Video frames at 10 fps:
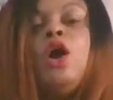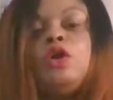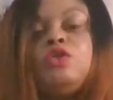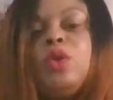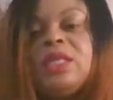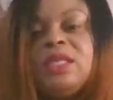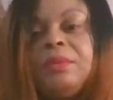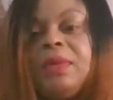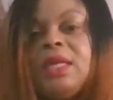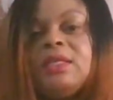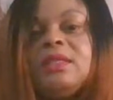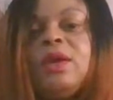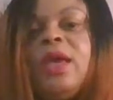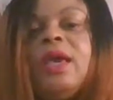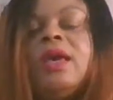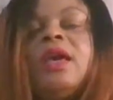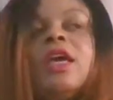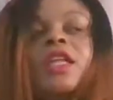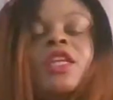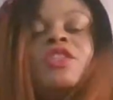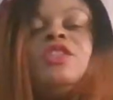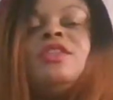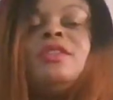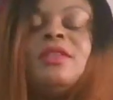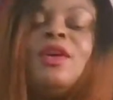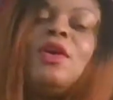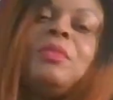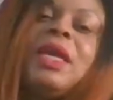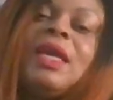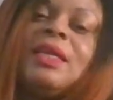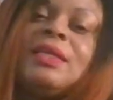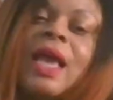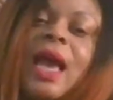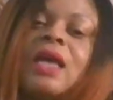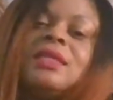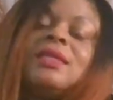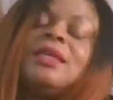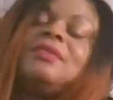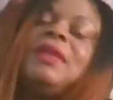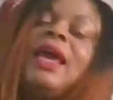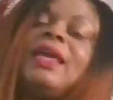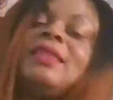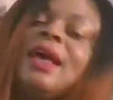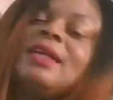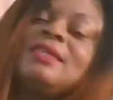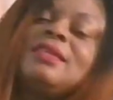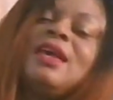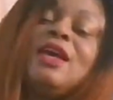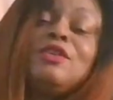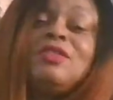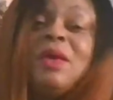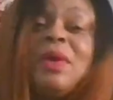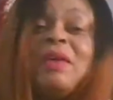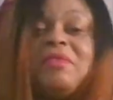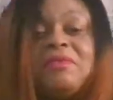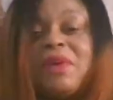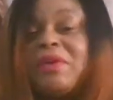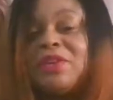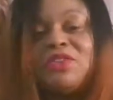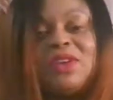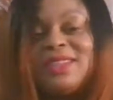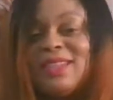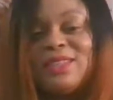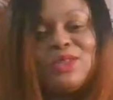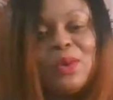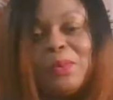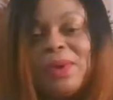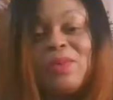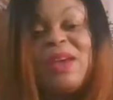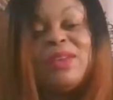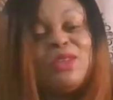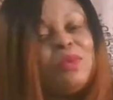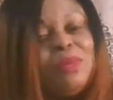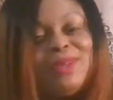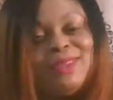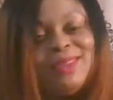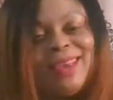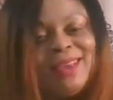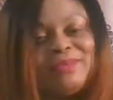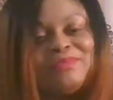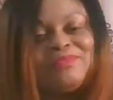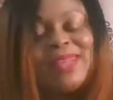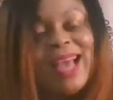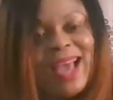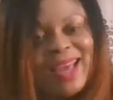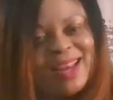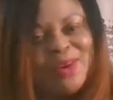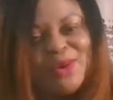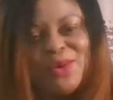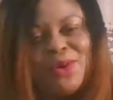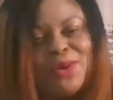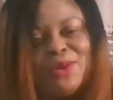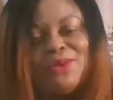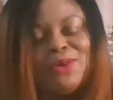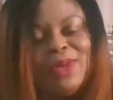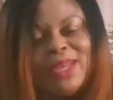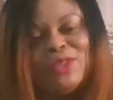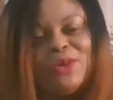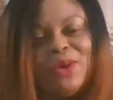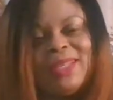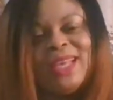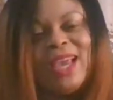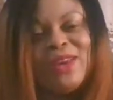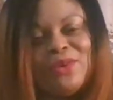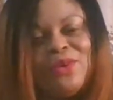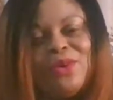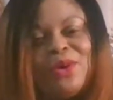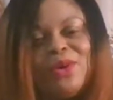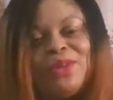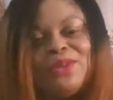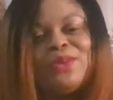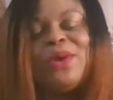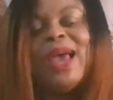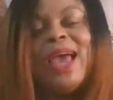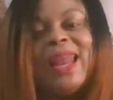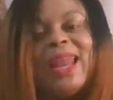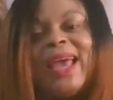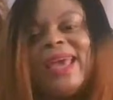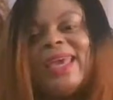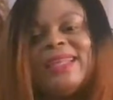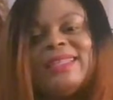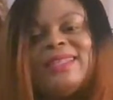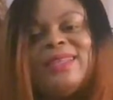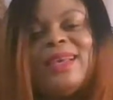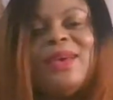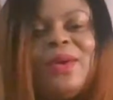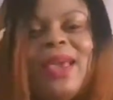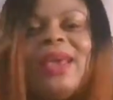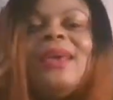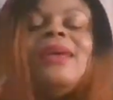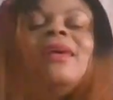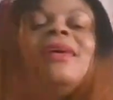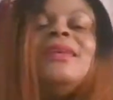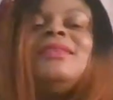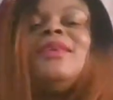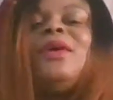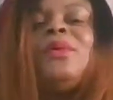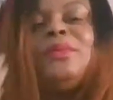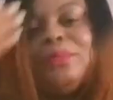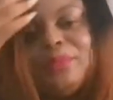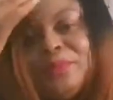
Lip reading: or 20 minutes, okay? Don't just come in and leave like that. Today we have a very interesting topic. We have a topic today, and I know you're going to enjoy it. I know you're going to like it, okay? So,